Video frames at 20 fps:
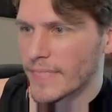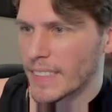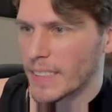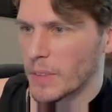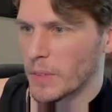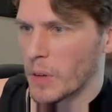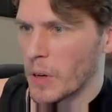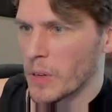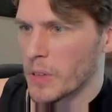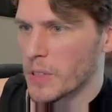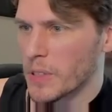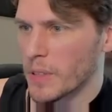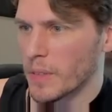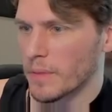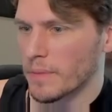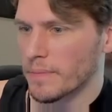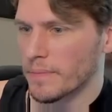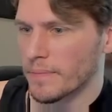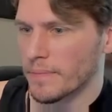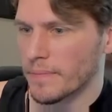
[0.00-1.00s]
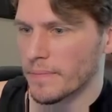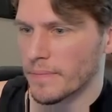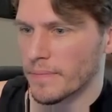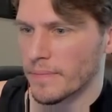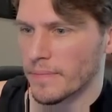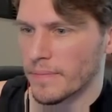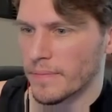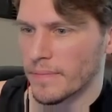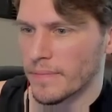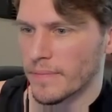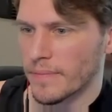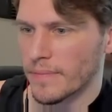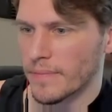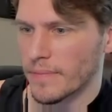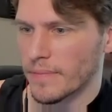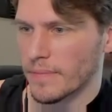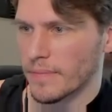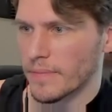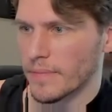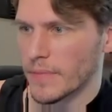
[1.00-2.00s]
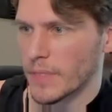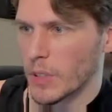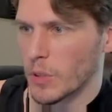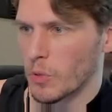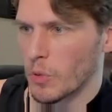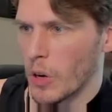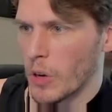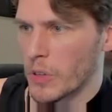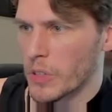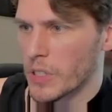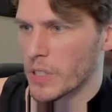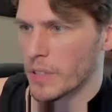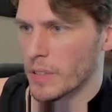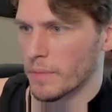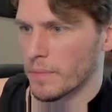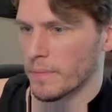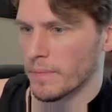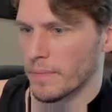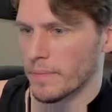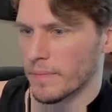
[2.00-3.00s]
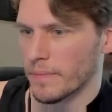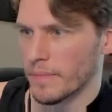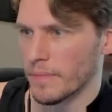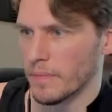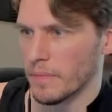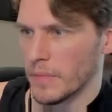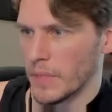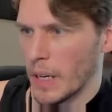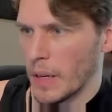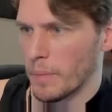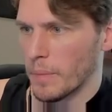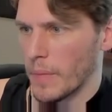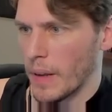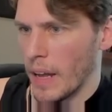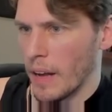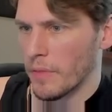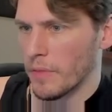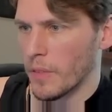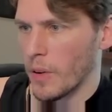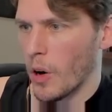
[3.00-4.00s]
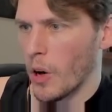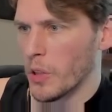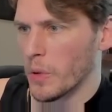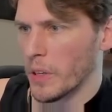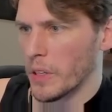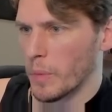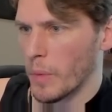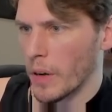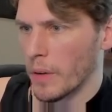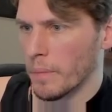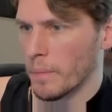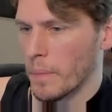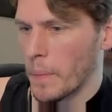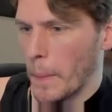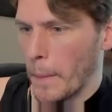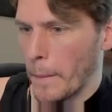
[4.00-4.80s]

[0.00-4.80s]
Gross. Gross. Yep, F. All the way at the bottom.